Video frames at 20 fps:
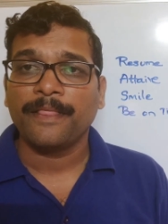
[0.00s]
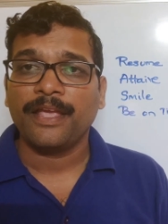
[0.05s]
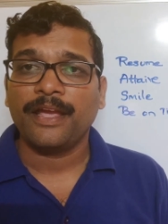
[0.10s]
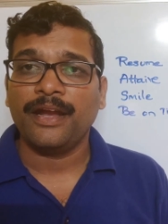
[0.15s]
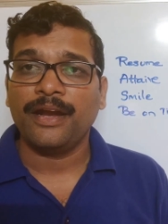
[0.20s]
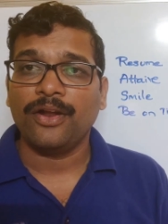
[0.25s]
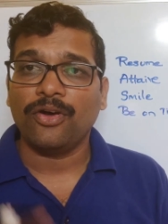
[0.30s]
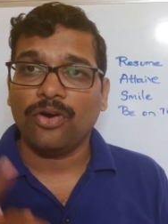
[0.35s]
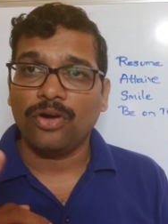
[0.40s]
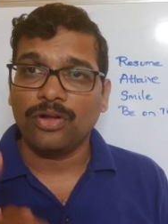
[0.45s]

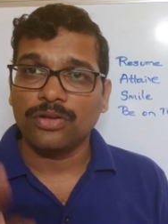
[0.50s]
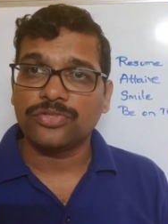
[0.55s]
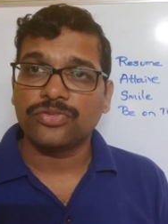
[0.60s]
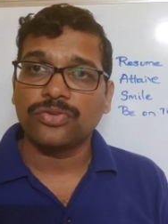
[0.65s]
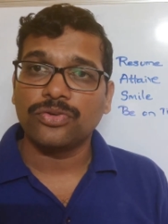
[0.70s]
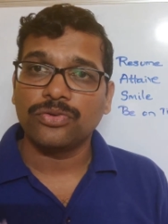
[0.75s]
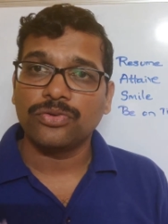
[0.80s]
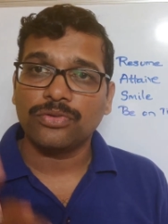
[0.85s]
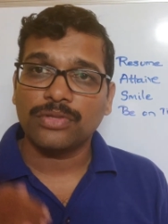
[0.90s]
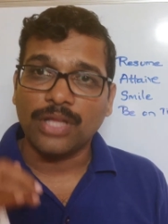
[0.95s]
and
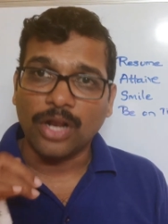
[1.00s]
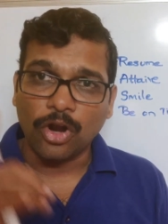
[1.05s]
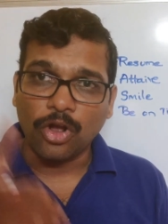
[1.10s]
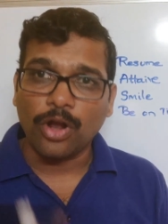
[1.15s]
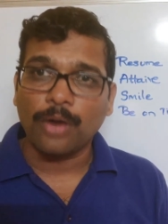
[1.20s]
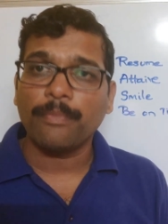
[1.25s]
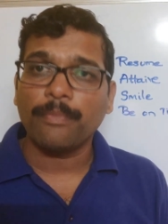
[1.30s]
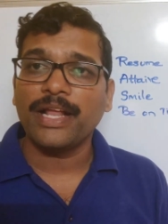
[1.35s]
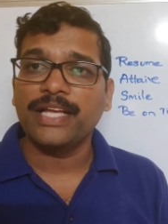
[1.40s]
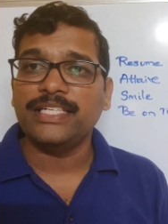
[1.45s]
also the
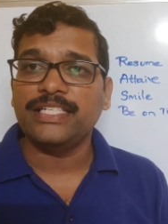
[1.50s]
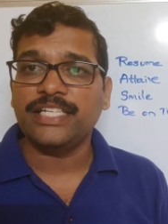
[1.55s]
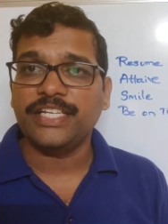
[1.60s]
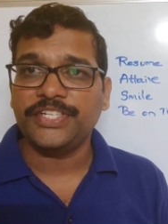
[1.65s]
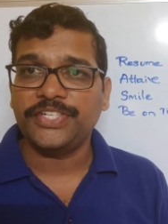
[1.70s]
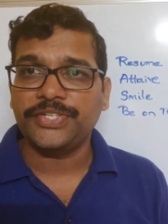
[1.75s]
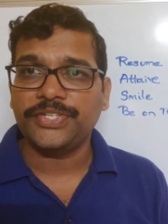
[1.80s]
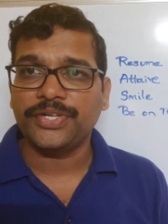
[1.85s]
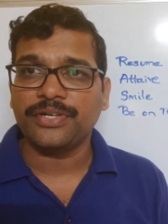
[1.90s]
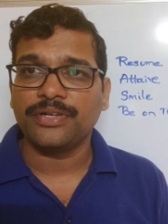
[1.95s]

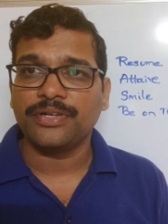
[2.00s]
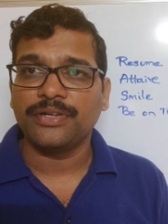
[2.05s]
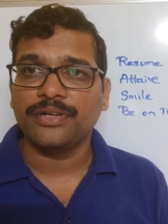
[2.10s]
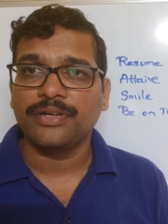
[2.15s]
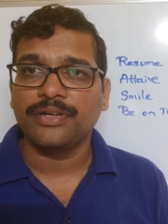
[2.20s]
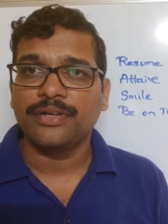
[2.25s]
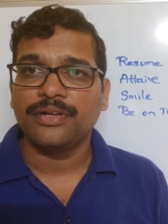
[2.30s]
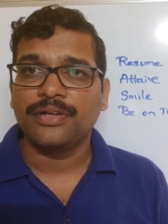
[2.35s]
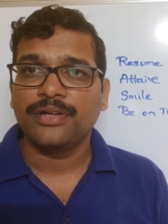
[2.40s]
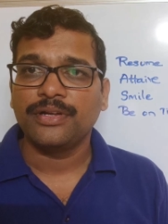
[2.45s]
normalization,
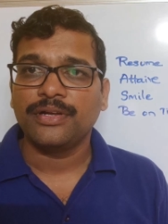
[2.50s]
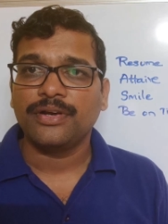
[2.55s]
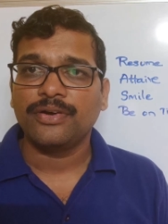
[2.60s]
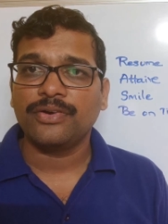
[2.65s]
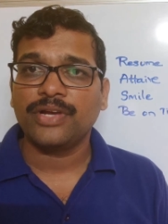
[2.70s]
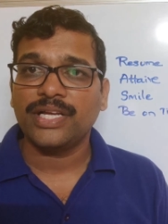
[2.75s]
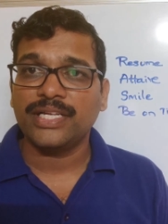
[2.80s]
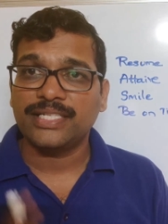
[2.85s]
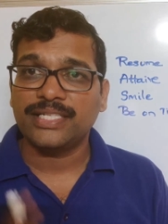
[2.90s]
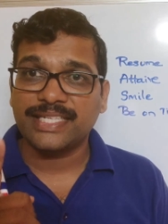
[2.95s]

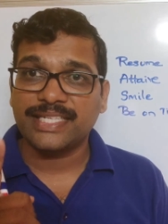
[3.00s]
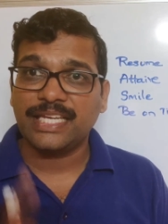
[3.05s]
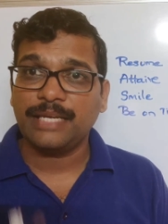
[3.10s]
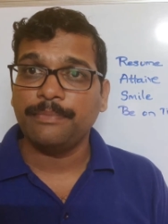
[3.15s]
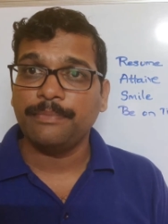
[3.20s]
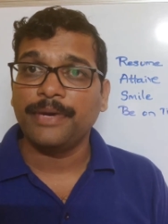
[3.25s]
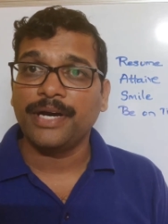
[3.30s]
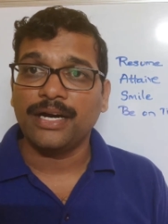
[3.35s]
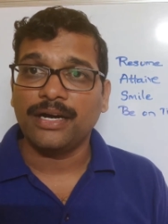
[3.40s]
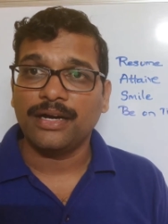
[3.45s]
okay,
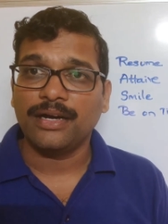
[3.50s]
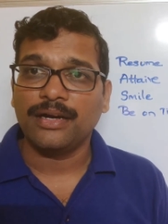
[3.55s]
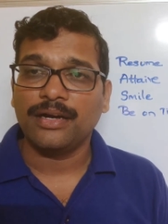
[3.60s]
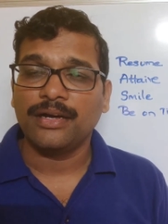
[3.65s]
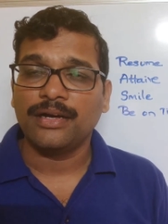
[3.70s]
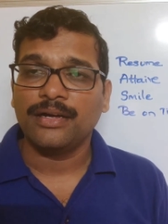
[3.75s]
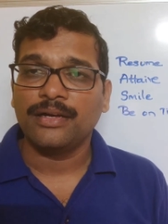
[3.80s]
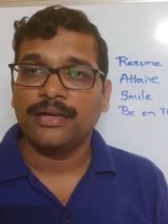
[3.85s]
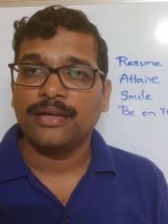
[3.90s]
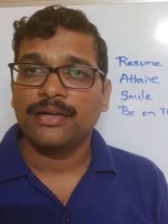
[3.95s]
schema.
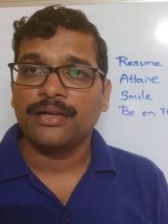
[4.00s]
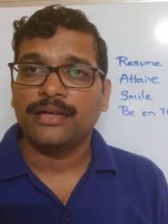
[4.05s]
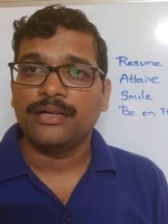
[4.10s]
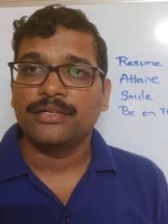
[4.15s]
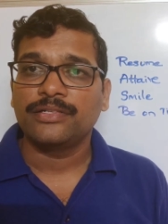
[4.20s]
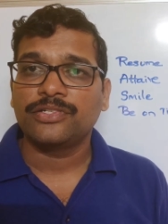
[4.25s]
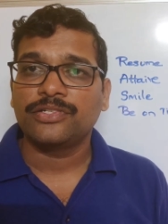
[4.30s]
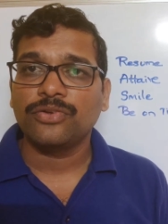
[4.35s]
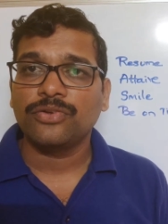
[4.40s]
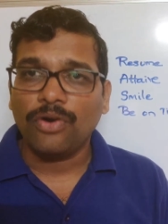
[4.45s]

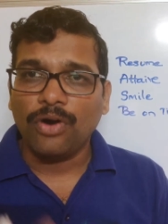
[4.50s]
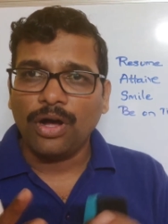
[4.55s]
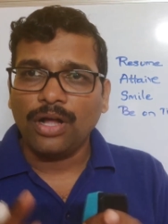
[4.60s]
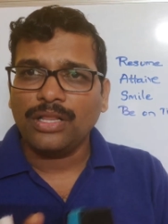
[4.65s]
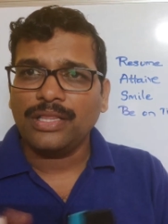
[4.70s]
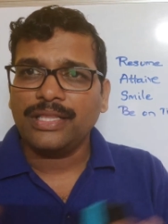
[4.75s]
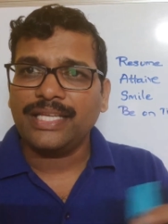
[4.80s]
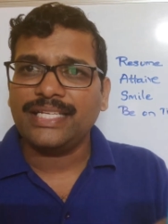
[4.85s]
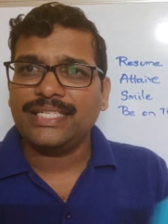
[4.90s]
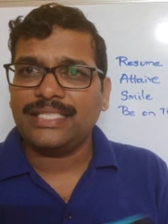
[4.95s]
So
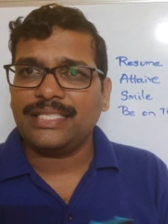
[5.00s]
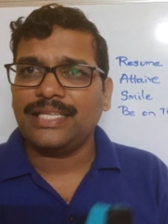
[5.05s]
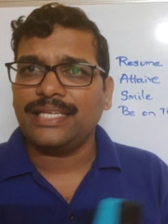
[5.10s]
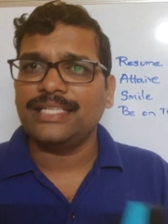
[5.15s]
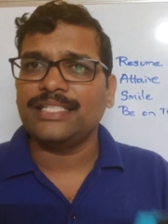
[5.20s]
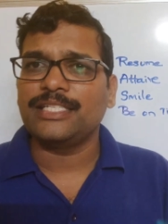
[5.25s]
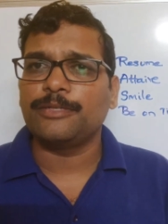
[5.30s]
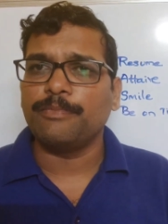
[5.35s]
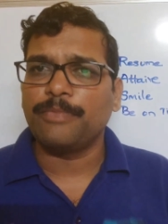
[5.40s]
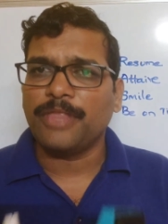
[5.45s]
all these
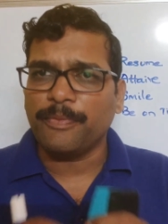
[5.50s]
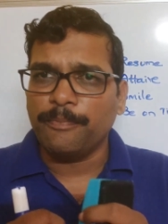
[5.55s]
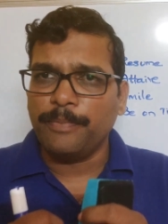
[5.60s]
things, the